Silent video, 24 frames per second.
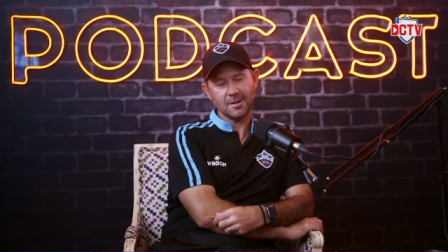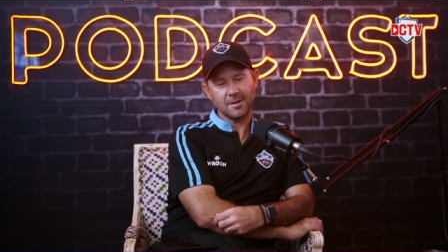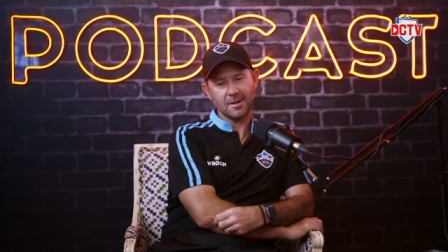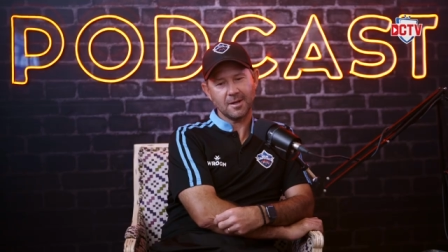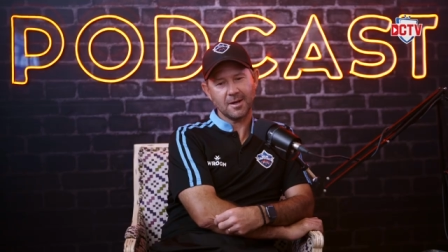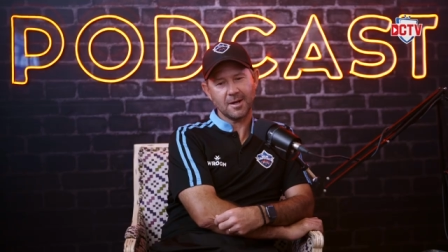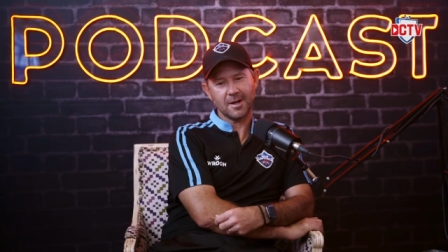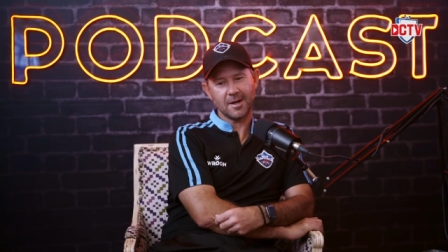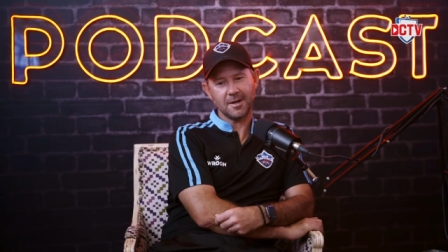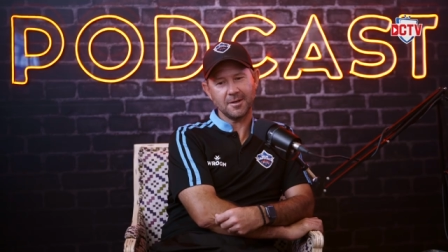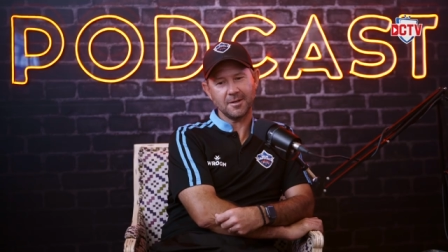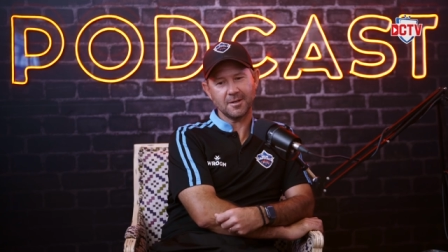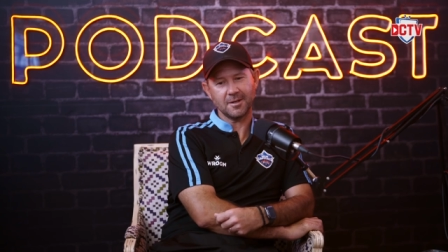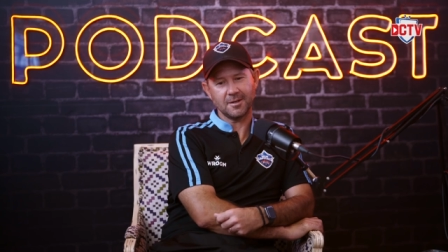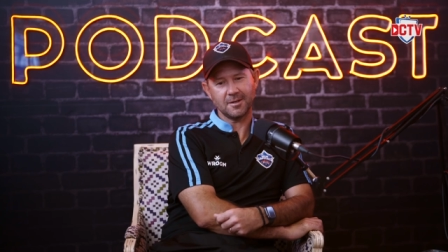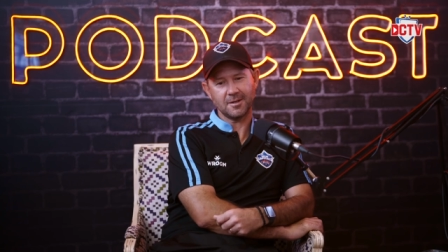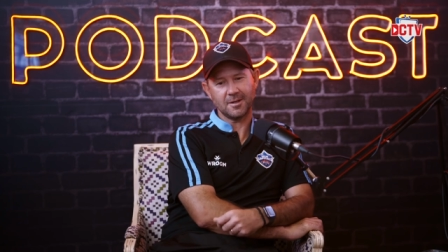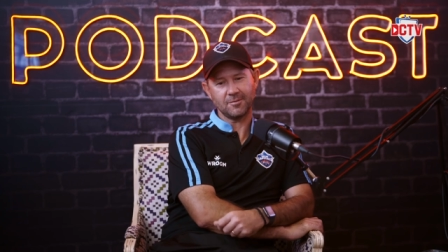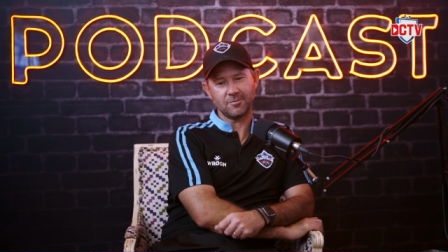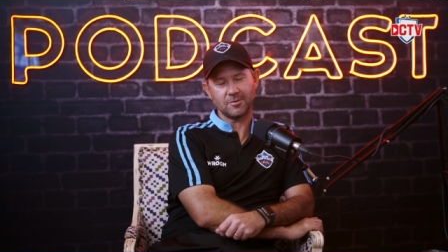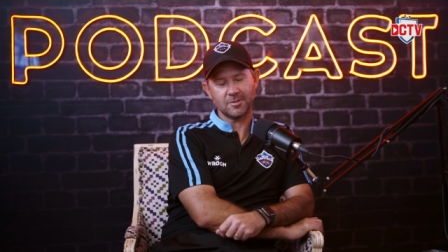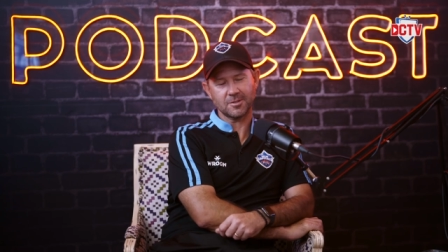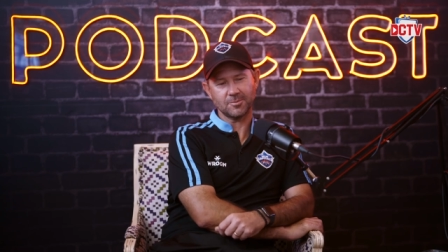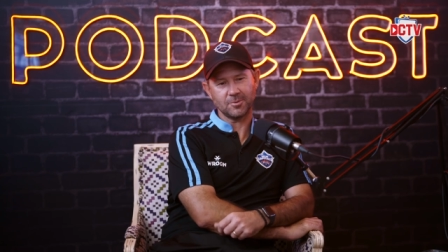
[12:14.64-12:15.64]

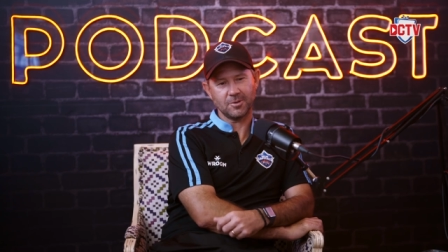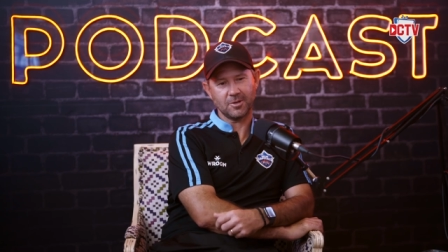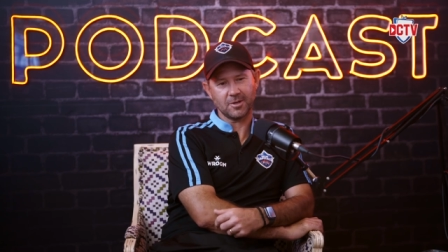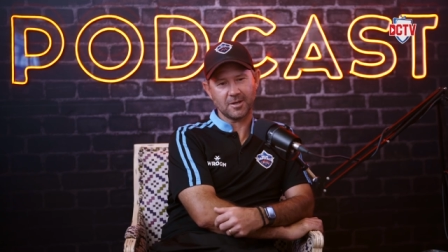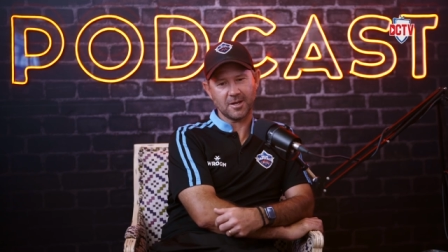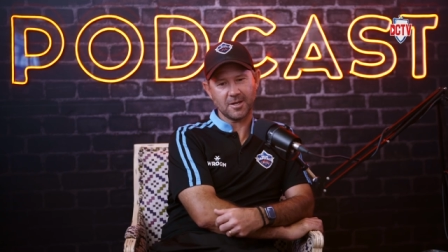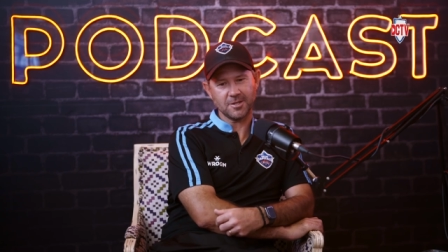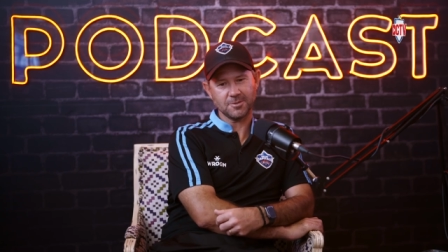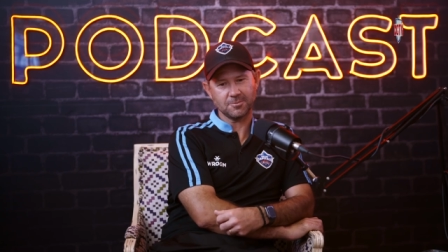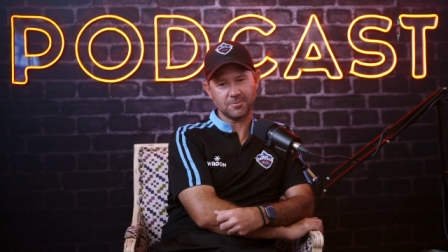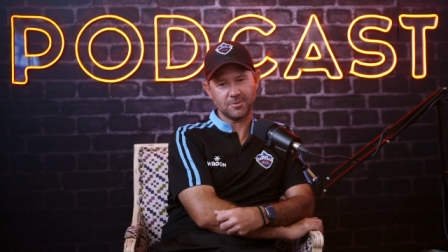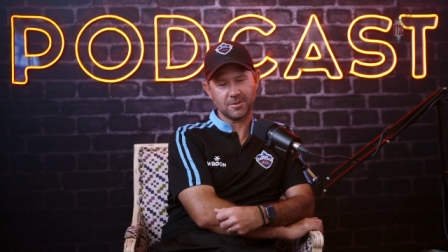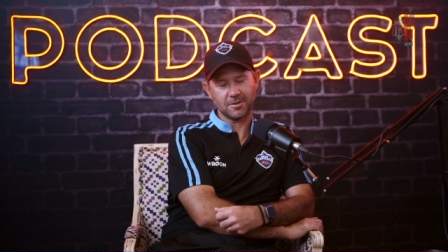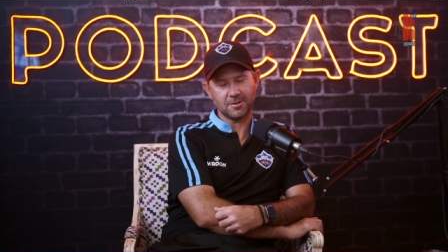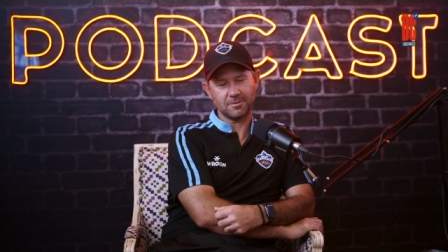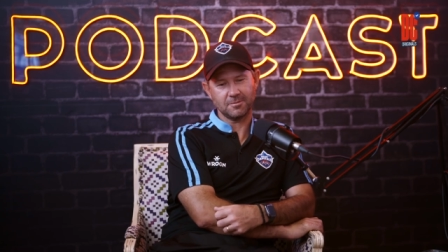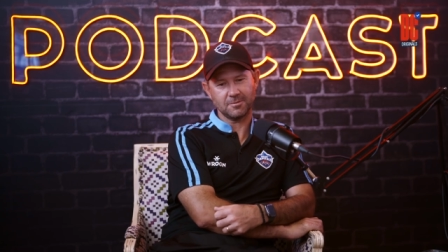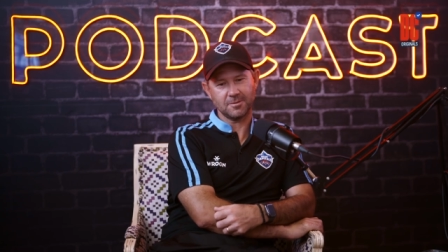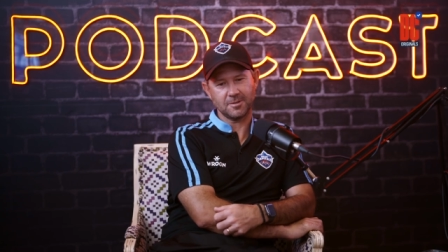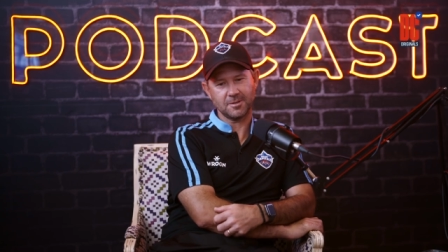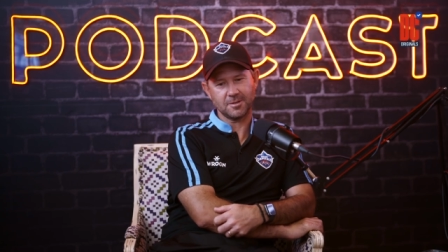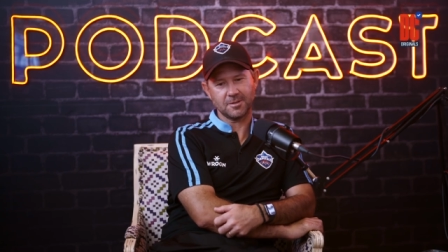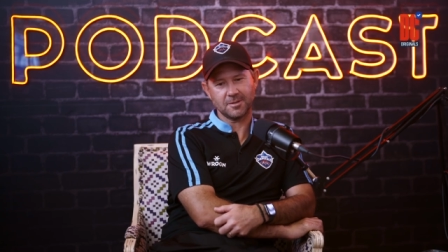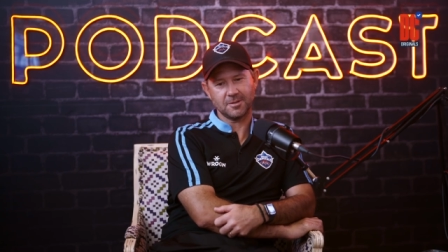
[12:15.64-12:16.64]
can even someone like Ashwin that
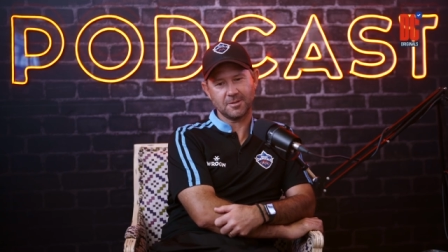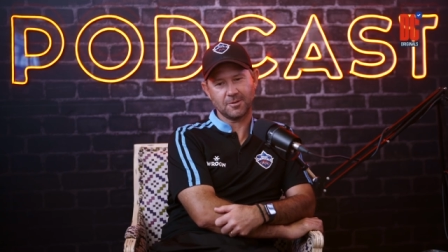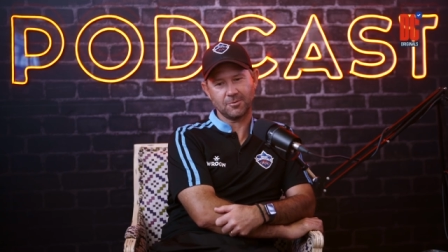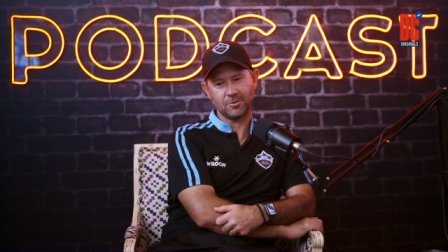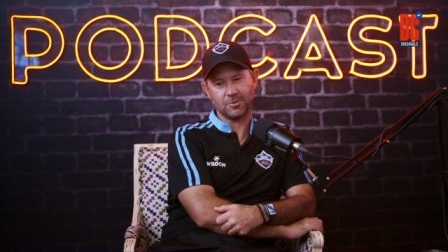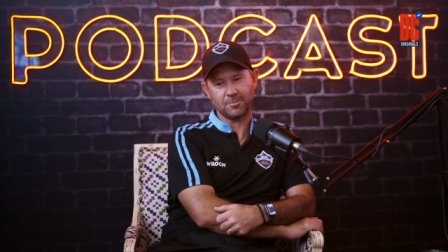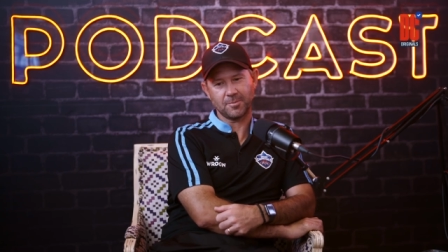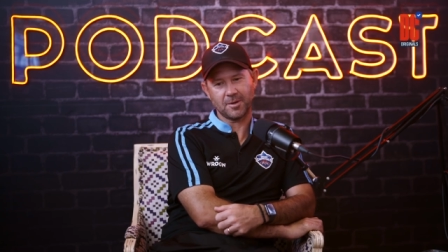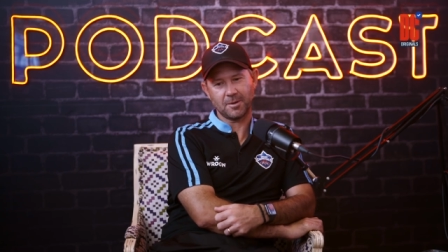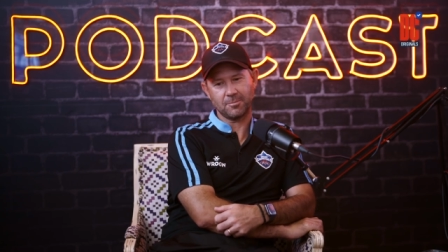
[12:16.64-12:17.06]
can that can hold the